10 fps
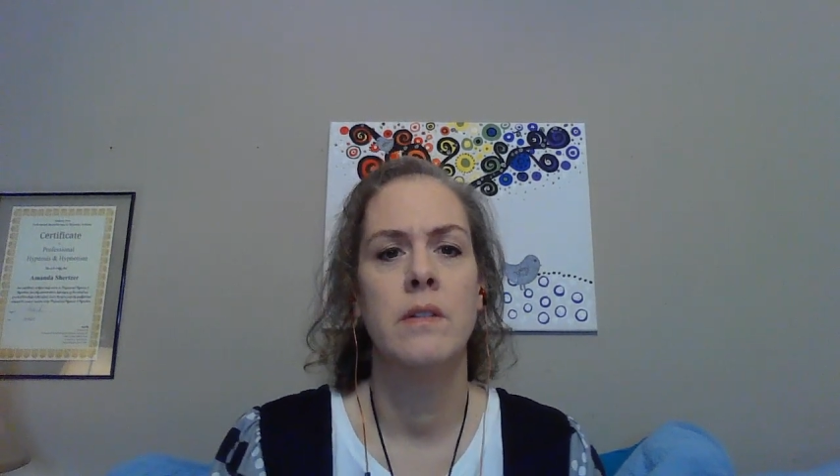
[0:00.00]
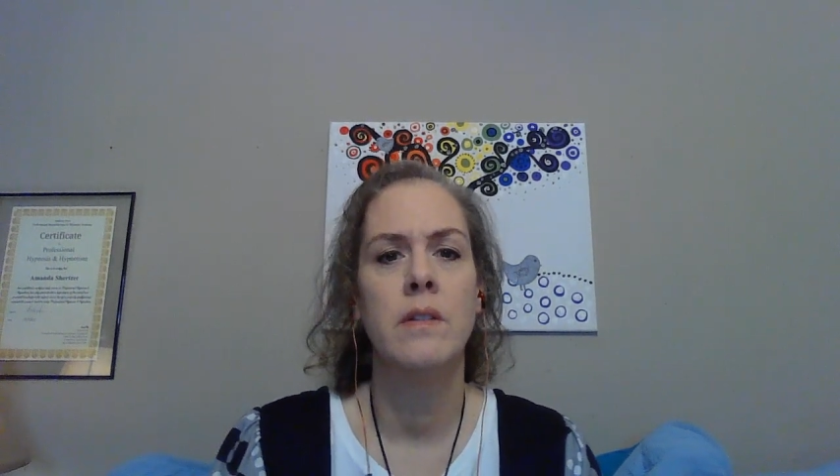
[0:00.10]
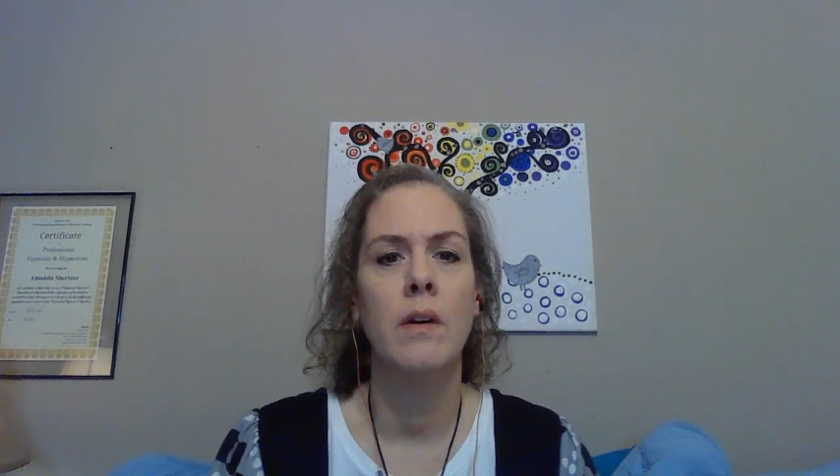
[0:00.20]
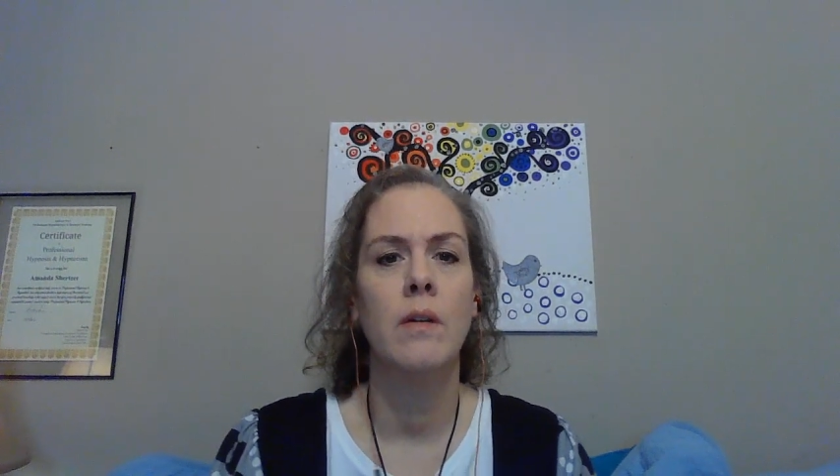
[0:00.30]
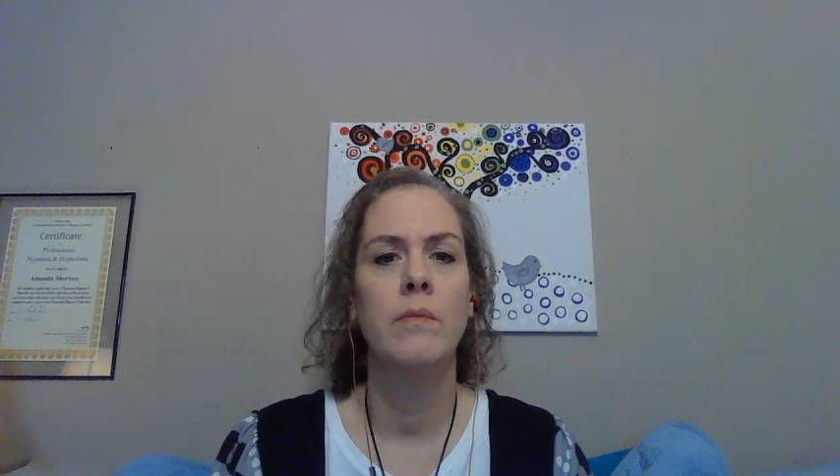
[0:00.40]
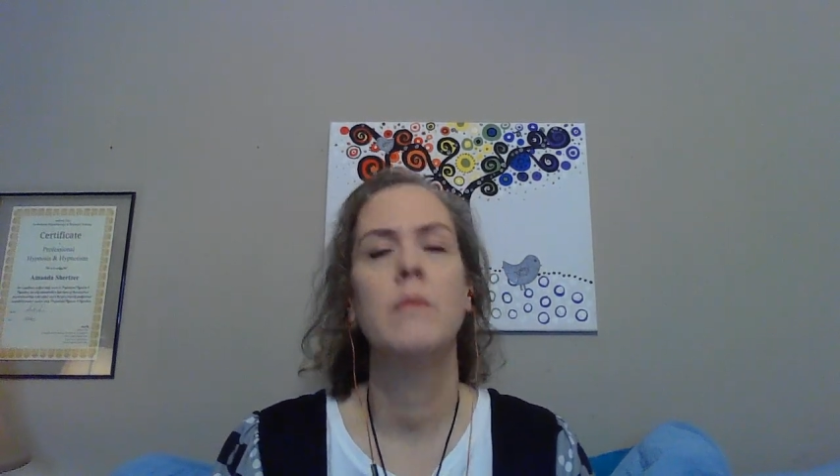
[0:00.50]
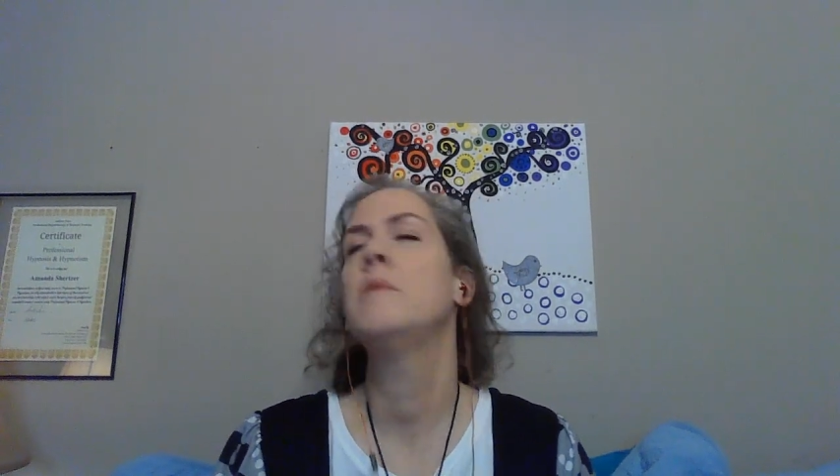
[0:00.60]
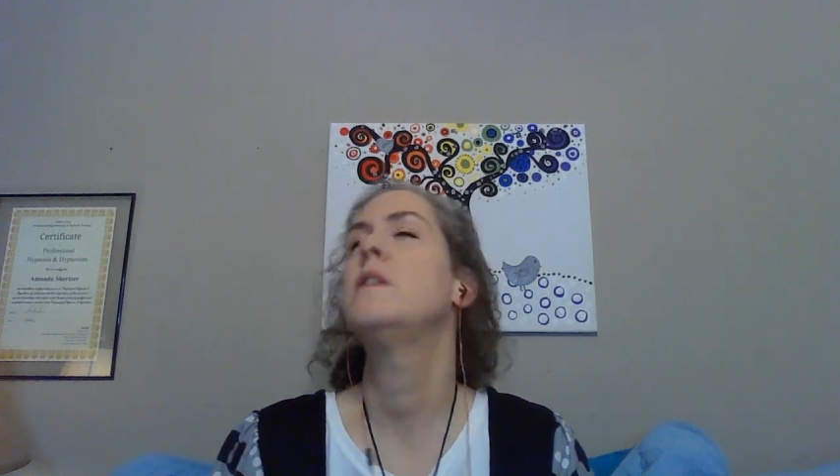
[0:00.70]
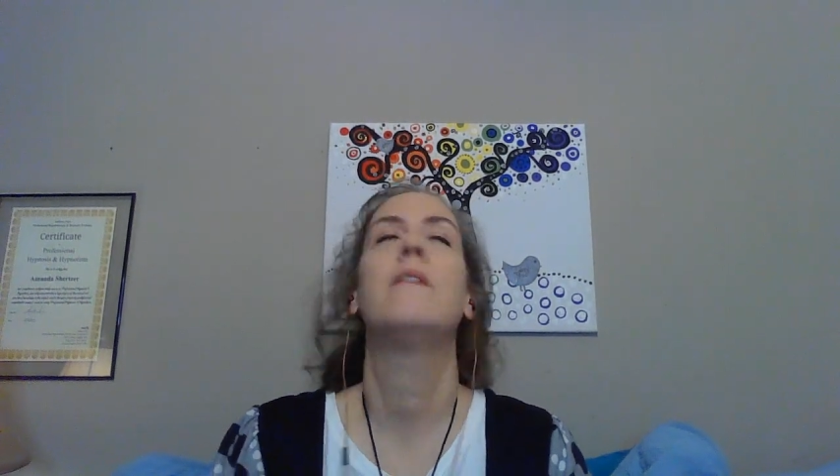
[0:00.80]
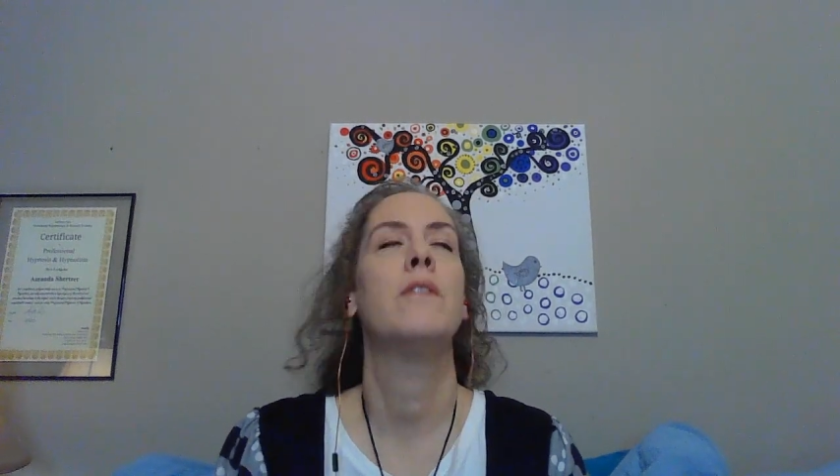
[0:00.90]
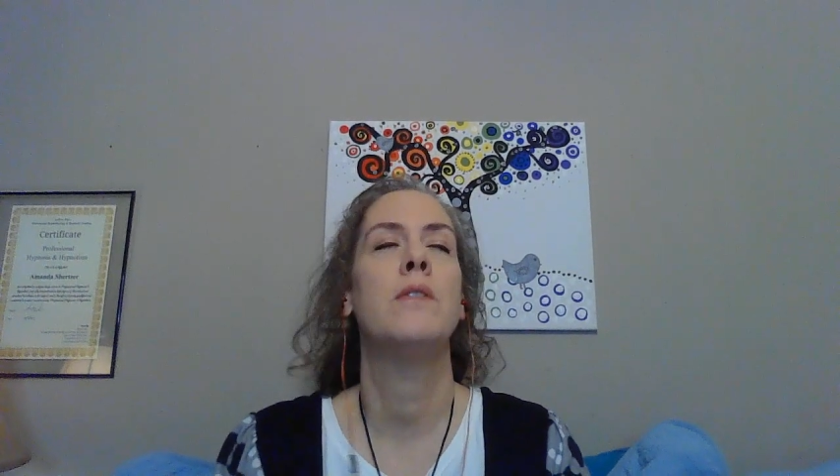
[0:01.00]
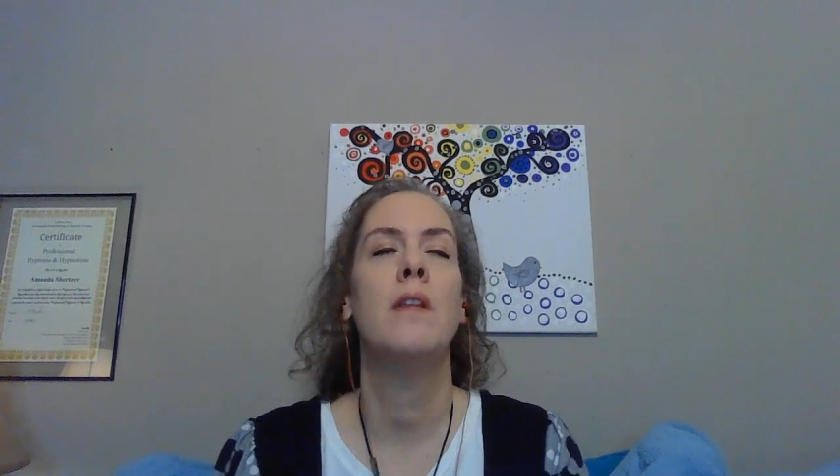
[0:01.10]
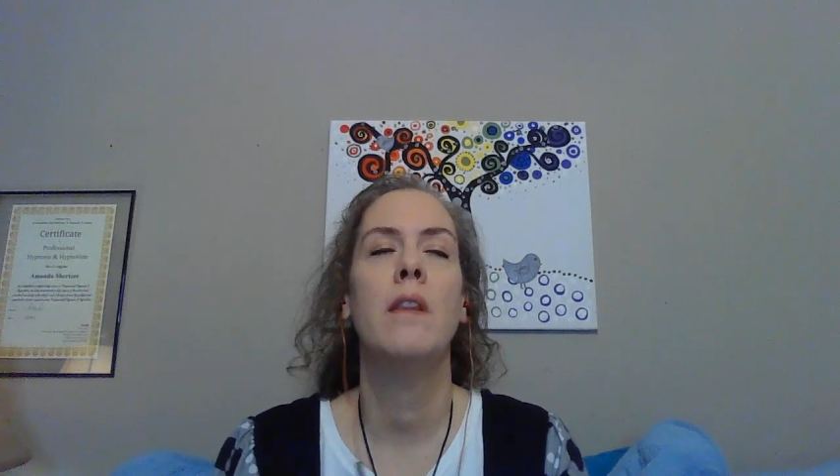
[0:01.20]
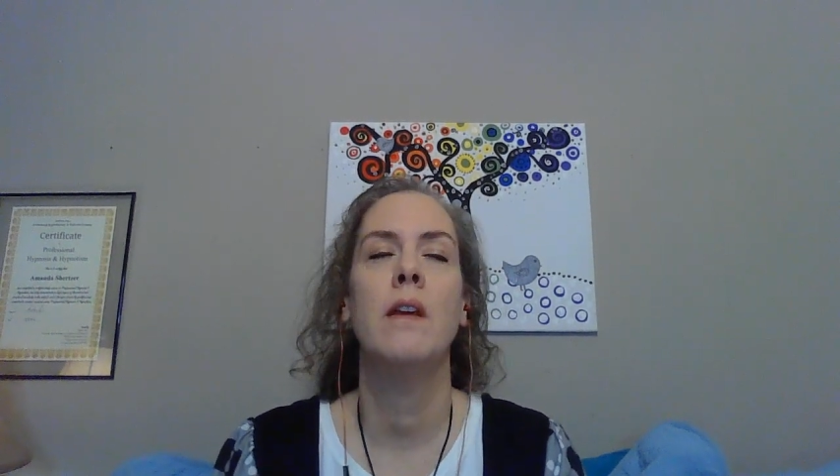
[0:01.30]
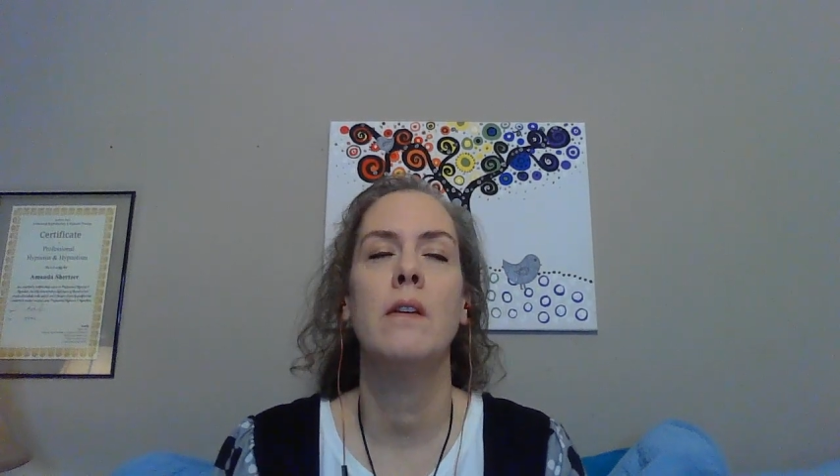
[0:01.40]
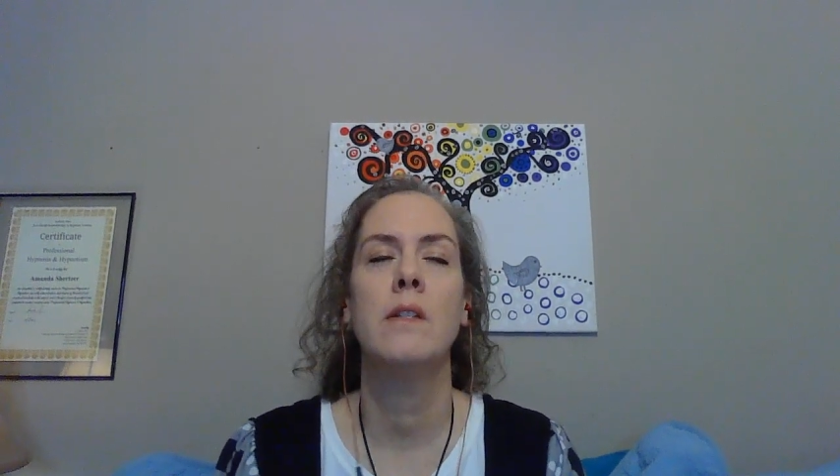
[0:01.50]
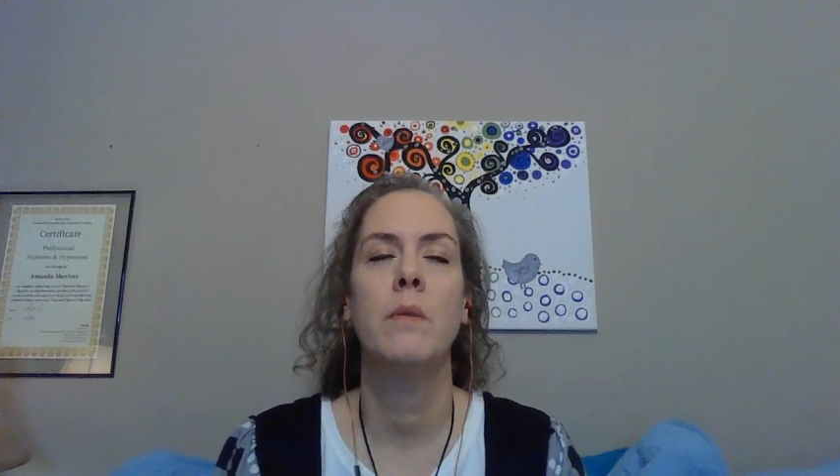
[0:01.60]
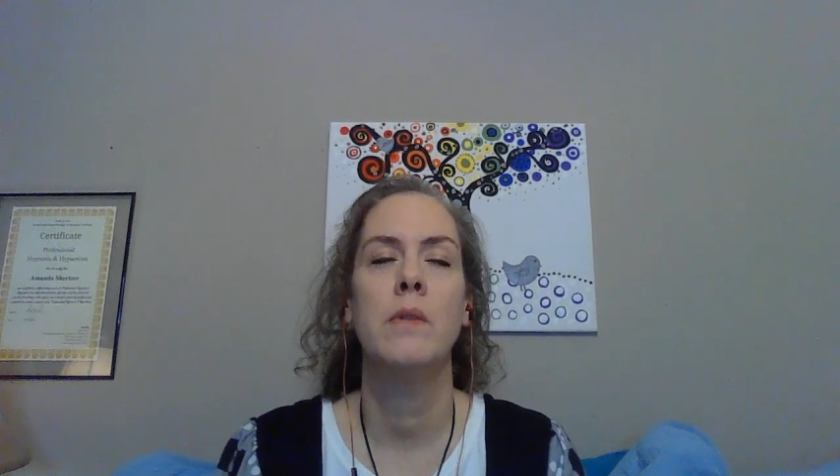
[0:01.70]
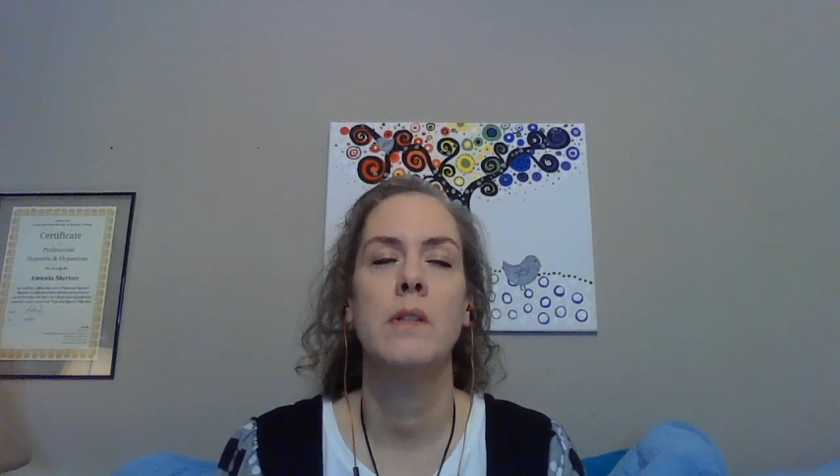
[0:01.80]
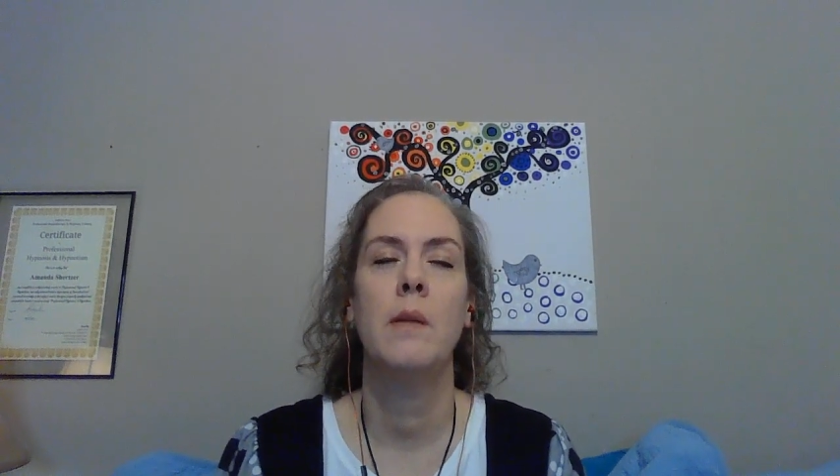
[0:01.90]
So let me see if there's anything else I
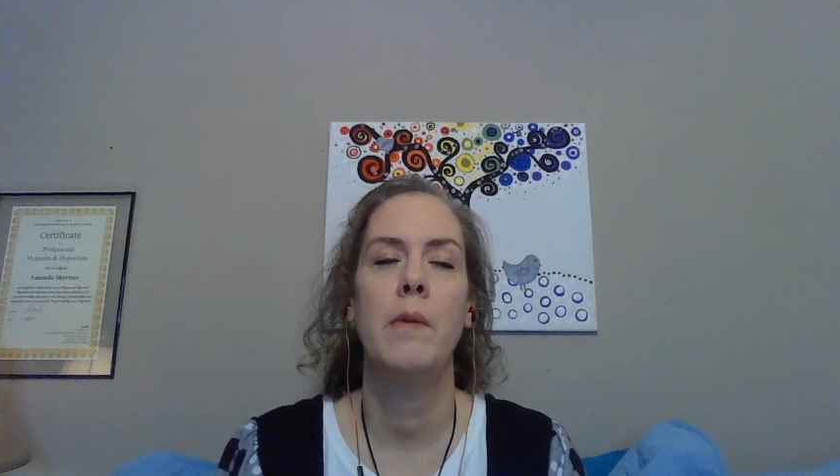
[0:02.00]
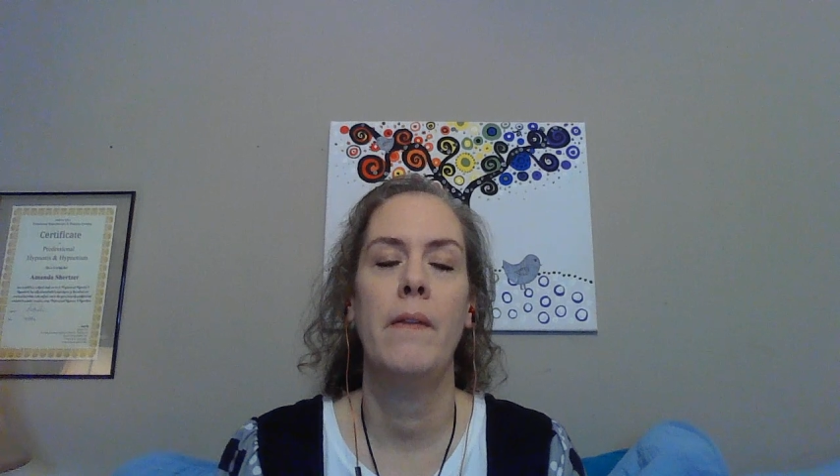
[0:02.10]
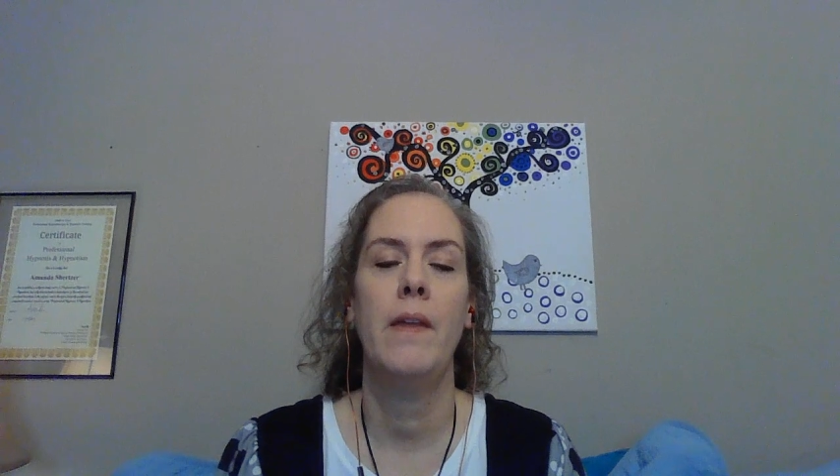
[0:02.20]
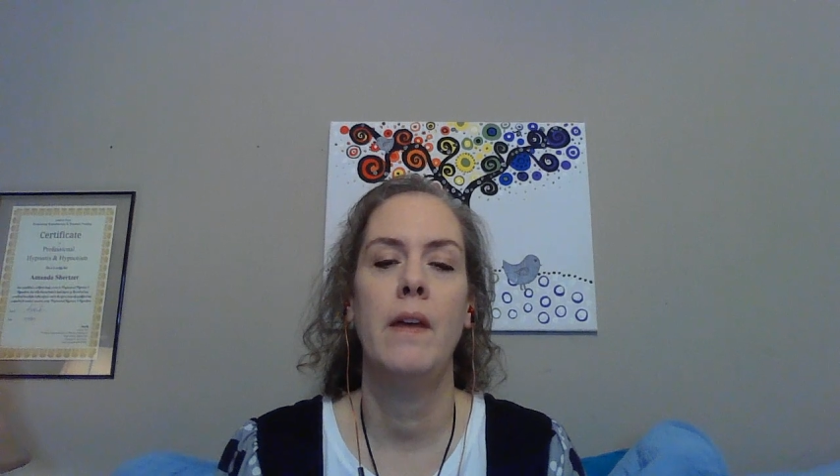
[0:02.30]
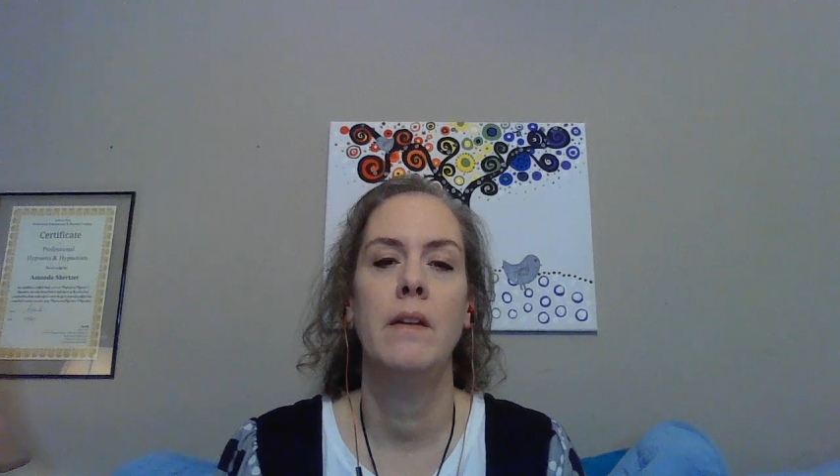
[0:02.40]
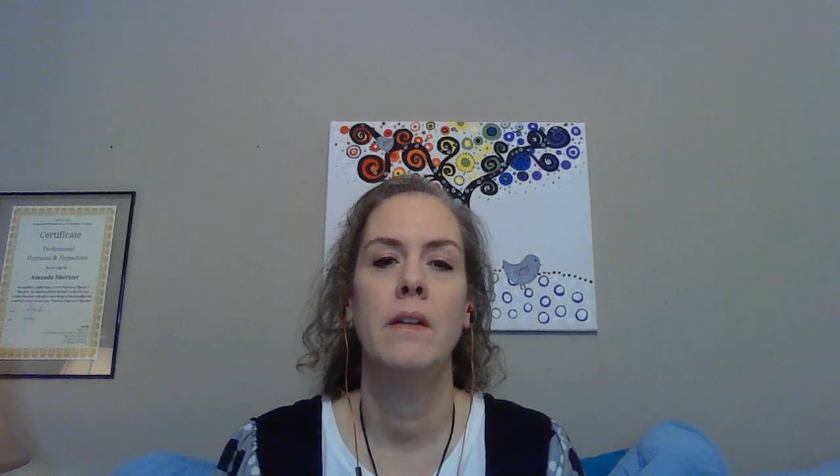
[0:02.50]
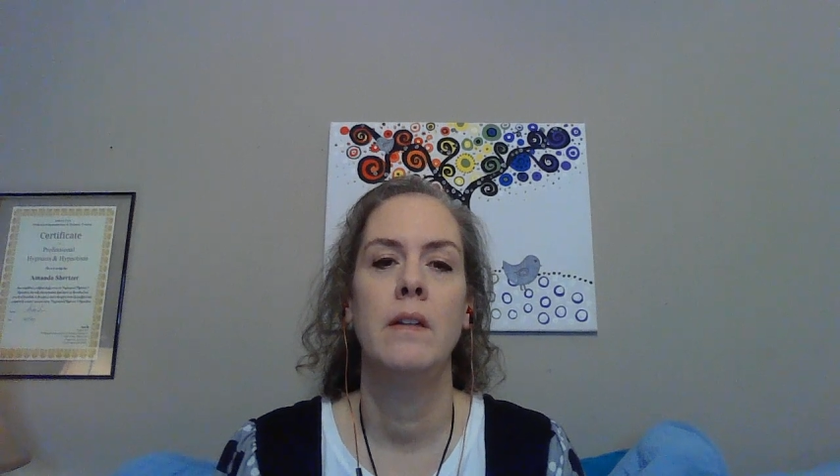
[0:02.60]
want to say about that.